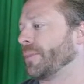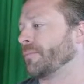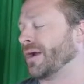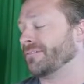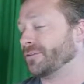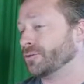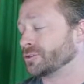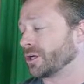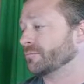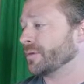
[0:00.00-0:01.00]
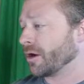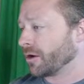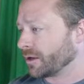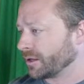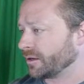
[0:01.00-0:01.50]
my views on
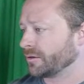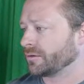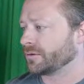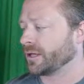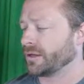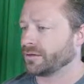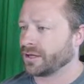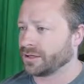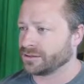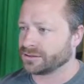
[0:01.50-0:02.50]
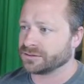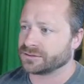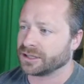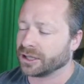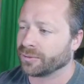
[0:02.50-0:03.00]
Merida and
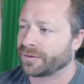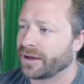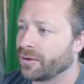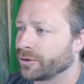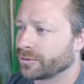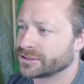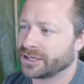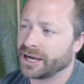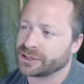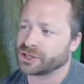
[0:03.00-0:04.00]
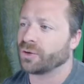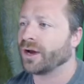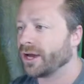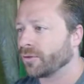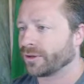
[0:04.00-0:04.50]
dealing with that, whether it's an
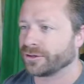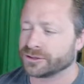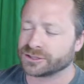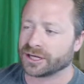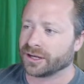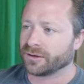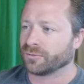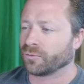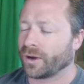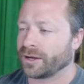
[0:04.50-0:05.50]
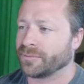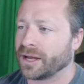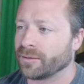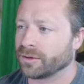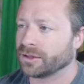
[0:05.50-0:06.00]
HOA or whether you're just in a random
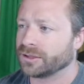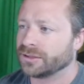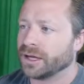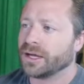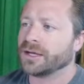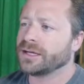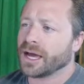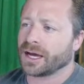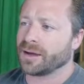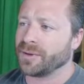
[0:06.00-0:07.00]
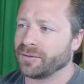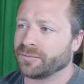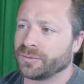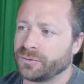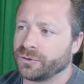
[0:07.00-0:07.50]
neighborhood, yeah, I
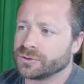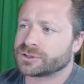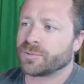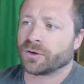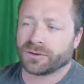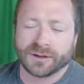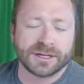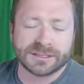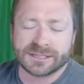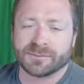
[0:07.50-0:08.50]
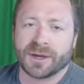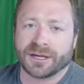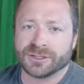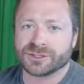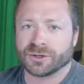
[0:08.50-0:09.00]
mean, do smart things like
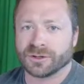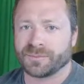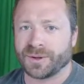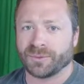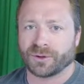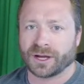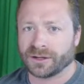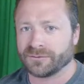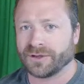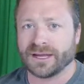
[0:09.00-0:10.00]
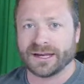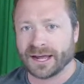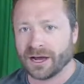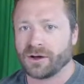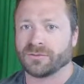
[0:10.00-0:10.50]
making sure that people are kind of in and
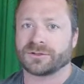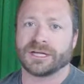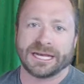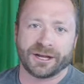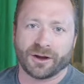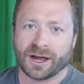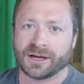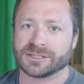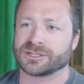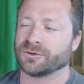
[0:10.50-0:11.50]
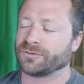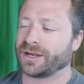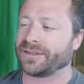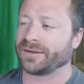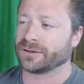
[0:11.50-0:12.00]
out, cleaning your house, so if
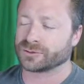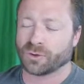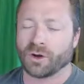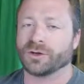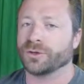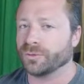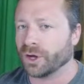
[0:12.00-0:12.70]
anything goes wrong,